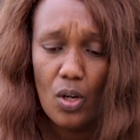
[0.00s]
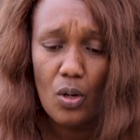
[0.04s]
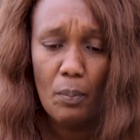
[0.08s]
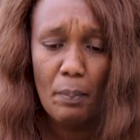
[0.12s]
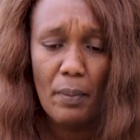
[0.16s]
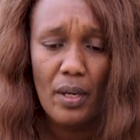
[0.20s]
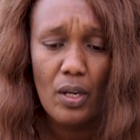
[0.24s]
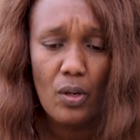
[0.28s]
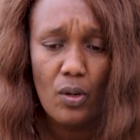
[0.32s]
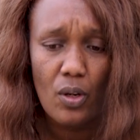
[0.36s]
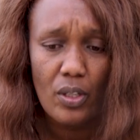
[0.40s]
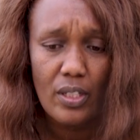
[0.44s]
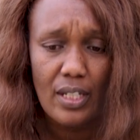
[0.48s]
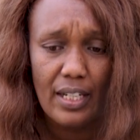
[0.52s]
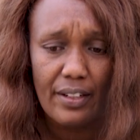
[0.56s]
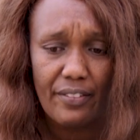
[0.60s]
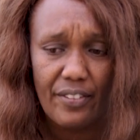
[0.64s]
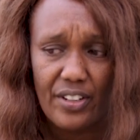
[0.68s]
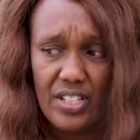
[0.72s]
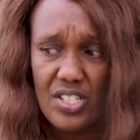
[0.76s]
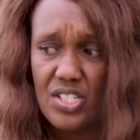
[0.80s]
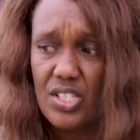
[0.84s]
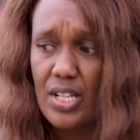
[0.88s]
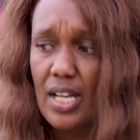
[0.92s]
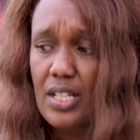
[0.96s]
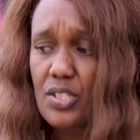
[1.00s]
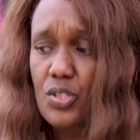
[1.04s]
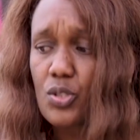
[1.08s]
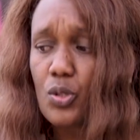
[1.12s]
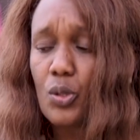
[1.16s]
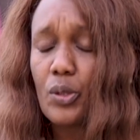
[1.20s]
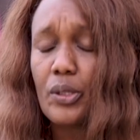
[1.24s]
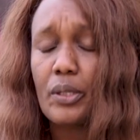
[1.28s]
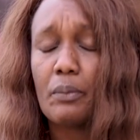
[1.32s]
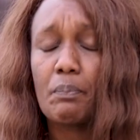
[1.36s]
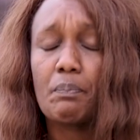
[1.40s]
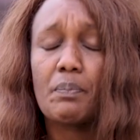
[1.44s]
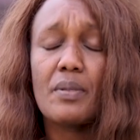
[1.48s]
May God rest her
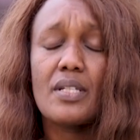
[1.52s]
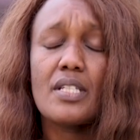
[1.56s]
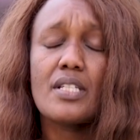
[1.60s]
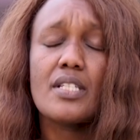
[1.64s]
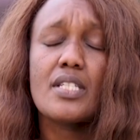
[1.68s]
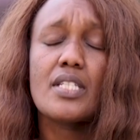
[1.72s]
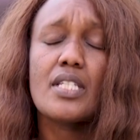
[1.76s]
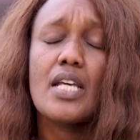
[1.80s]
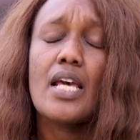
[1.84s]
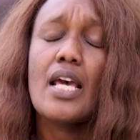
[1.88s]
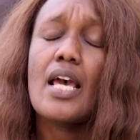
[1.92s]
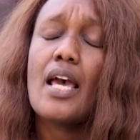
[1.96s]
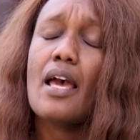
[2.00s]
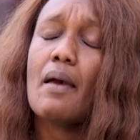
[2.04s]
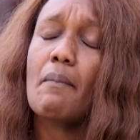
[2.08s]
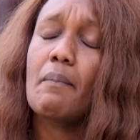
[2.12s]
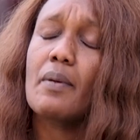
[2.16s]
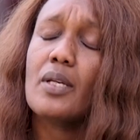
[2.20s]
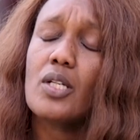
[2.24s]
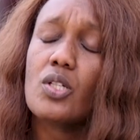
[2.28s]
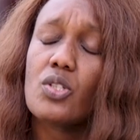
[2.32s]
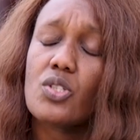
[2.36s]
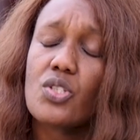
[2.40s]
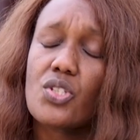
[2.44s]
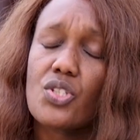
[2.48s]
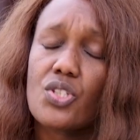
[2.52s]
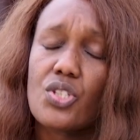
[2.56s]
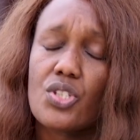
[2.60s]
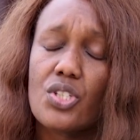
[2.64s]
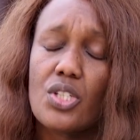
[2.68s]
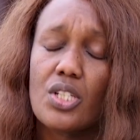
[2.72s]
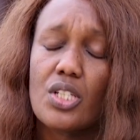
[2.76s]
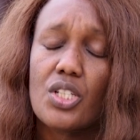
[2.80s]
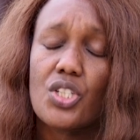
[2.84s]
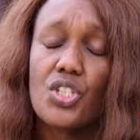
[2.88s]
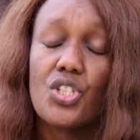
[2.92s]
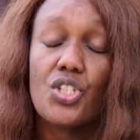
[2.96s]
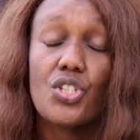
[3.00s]
soul in peace, because
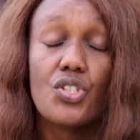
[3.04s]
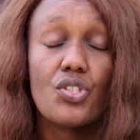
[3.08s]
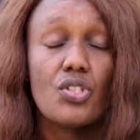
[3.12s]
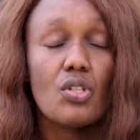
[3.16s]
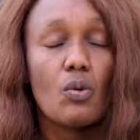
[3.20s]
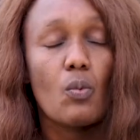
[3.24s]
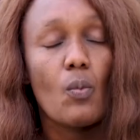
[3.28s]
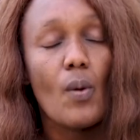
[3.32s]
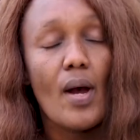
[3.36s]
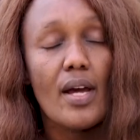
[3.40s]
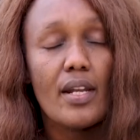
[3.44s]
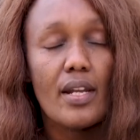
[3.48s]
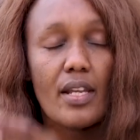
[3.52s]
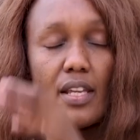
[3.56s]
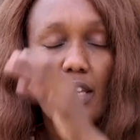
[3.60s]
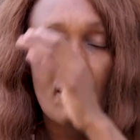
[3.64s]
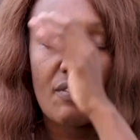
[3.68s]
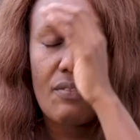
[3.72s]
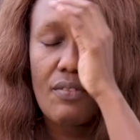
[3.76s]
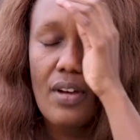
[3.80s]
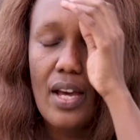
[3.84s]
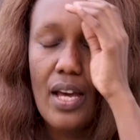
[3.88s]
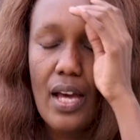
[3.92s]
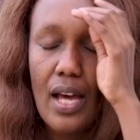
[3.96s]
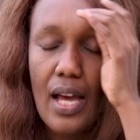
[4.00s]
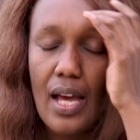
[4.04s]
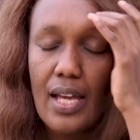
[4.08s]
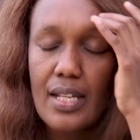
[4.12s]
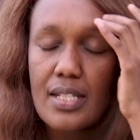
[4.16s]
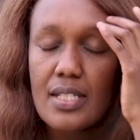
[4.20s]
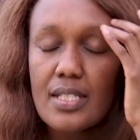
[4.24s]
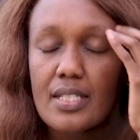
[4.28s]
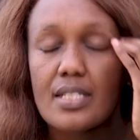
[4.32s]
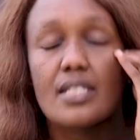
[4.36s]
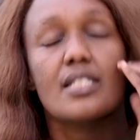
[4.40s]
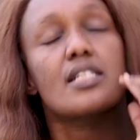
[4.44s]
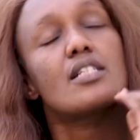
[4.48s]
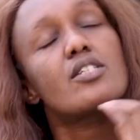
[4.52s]
she's the one,
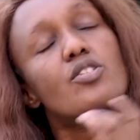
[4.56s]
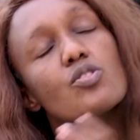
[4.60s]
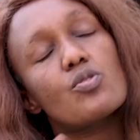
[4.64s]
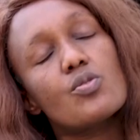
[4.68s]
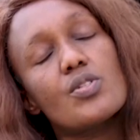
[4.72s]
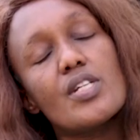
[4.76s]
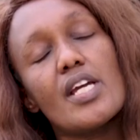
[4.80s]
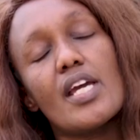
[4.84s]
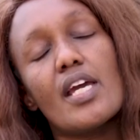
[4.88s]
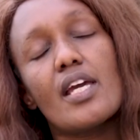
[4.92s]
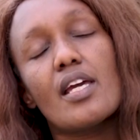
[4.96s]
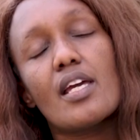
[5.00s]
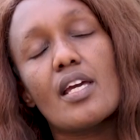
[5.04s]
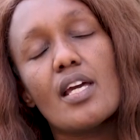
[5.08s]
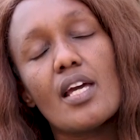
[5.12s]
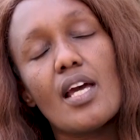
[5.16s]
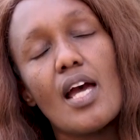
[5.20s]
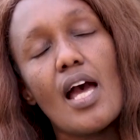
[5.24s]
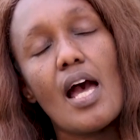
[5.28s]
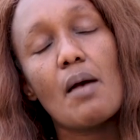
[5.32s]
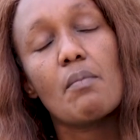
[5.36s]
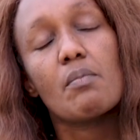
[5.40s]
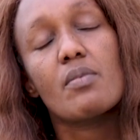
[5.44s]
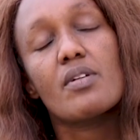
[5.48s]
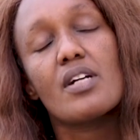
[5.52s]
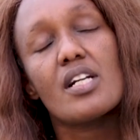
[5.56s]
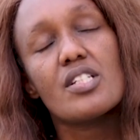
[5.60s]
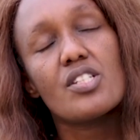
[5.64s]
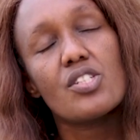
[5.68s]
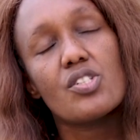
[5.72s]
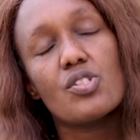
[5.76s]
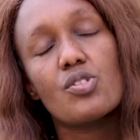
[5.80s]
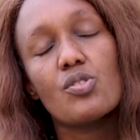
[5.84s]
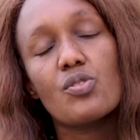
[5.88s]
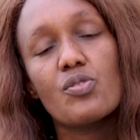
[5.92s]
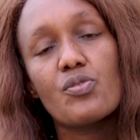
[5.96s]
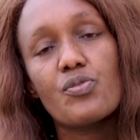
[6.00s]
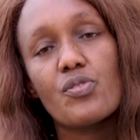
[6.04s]
till today, I'm
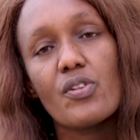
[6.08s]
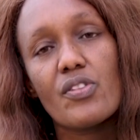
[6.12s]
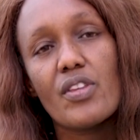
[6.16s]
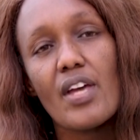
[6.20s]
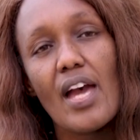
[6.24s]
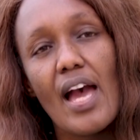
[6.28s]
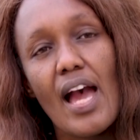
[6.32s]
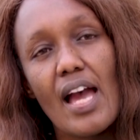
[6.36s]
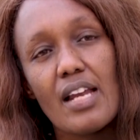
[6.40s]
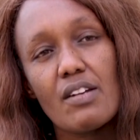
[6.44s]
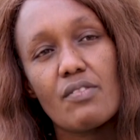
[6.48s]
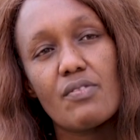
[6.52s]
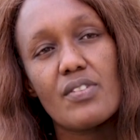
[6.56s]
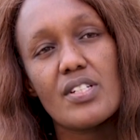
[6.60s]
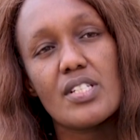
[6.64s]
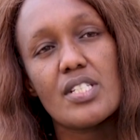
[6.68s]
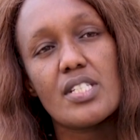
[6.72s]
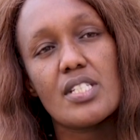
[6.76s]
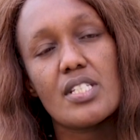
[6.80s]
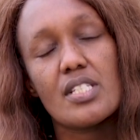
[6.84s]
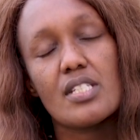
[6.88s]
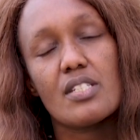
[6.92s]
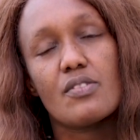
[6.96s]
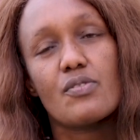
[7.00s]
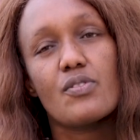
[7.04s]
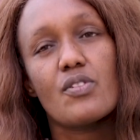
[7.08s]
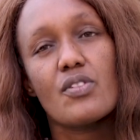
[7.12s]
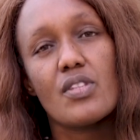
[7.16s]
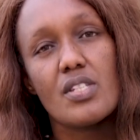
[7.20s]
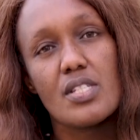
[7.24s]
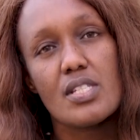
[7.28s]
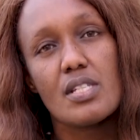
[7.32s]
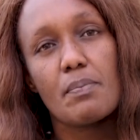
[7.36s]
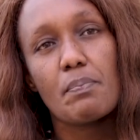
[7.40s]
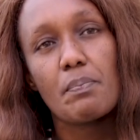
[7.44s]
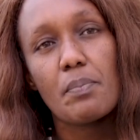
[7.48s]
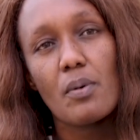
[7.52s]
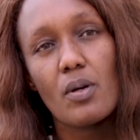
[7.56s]
gratitude for the advices, for the
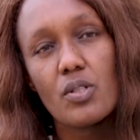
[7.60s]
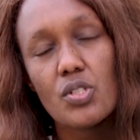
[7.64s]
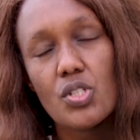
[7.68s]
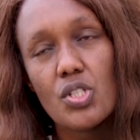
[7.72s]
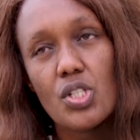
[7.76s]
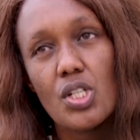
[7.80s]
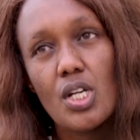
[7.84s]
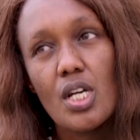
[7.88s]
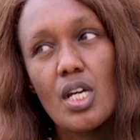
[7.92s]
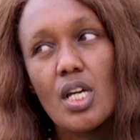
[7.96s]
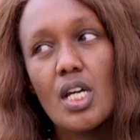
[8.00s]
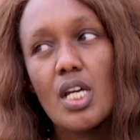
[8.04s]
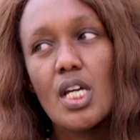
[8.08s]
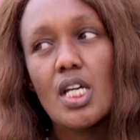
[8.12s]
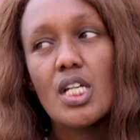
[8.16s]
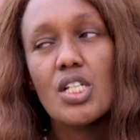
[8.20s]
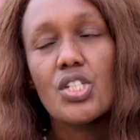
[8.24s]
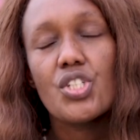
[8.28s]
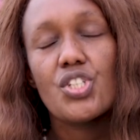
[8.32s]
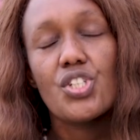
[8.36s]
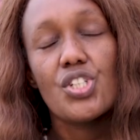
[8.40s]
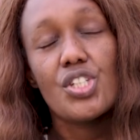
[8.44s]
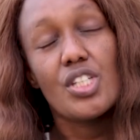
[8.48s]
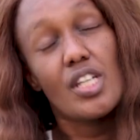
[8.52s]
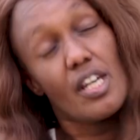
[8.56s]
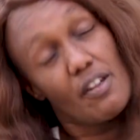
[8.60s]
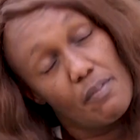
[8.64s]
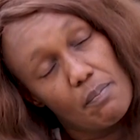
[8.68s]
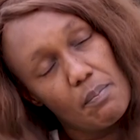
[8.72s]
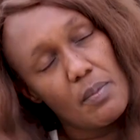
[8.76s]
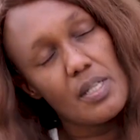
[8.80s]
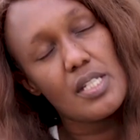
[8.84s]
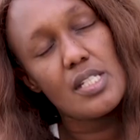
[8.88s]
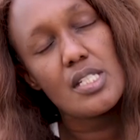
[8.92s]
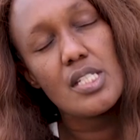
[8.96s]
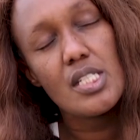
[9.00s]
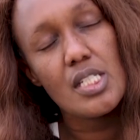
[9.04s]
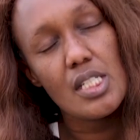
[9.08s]
support she gave
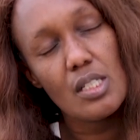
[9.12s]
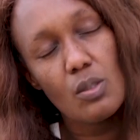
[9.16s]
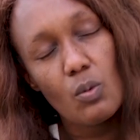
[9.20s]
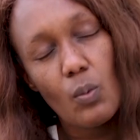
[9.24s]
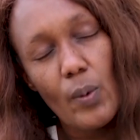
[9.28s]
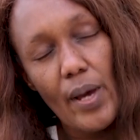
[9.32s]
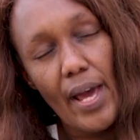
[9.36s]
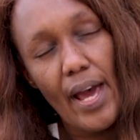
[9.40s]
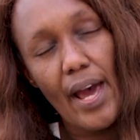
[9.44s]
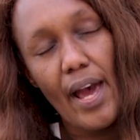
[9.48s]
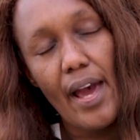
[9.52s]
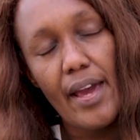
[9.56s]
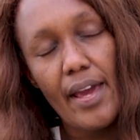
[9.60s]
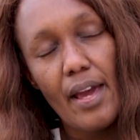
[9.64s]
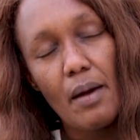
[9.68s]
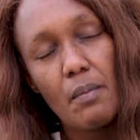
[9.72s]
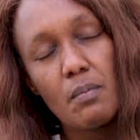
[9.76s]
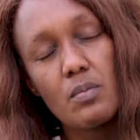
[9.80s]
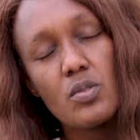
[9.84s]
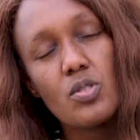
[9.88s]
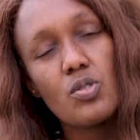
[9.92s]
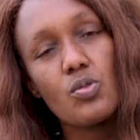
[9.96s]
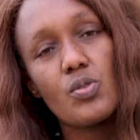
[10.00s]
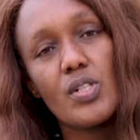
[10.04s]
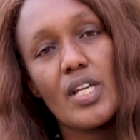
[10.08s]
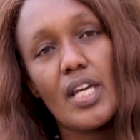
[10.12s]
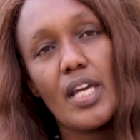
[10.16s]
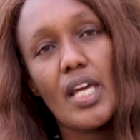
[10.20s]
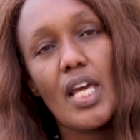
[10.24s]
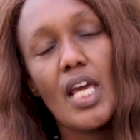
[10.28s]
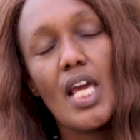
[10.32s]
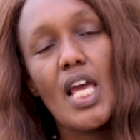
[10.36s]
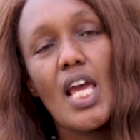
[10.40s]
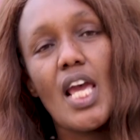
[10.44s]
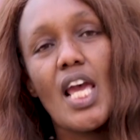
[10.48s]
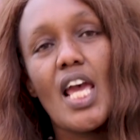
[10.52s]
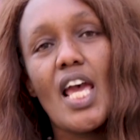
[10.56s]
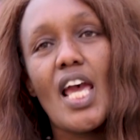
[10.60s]
me till where I am today.
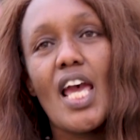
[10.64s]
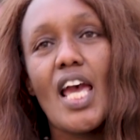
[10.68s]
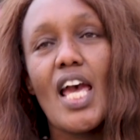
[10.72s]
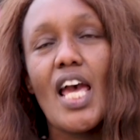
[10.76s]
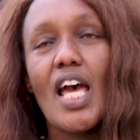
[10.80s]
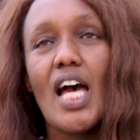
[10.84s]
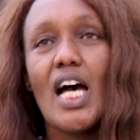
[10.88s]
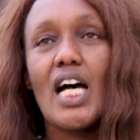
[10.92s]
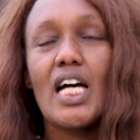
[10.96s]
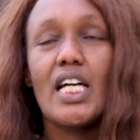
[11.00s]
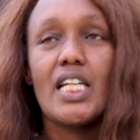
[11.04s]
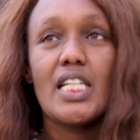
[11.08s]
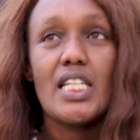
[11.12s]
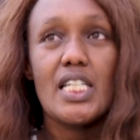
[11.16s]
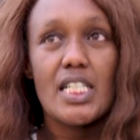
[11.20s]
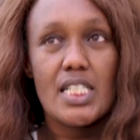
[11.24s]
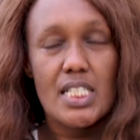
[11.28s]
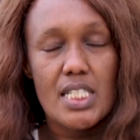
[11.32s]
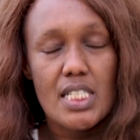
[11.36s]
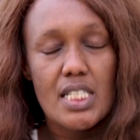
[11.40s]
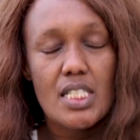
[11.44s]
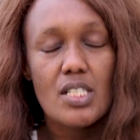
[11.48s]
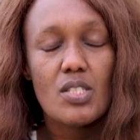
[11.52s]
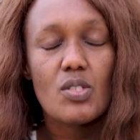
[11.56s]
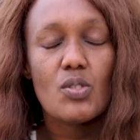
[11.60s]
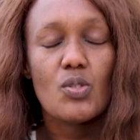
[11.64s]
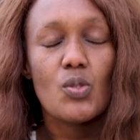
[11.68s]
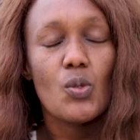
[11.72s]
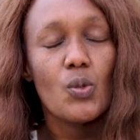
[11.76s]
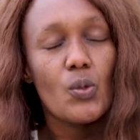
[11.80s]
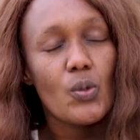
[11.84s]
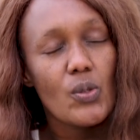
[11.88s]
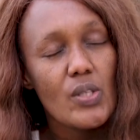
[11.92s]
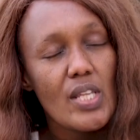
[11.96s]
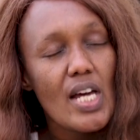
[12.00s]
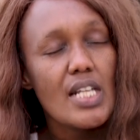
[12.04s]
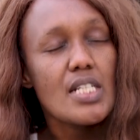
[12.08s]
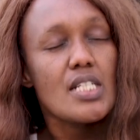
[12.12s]
Yes,
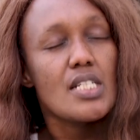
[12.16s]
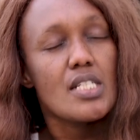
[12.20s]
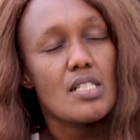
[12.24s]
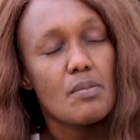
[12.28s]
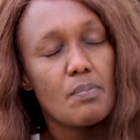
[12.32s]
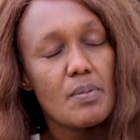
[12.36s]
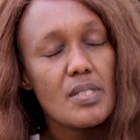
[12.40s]
so that is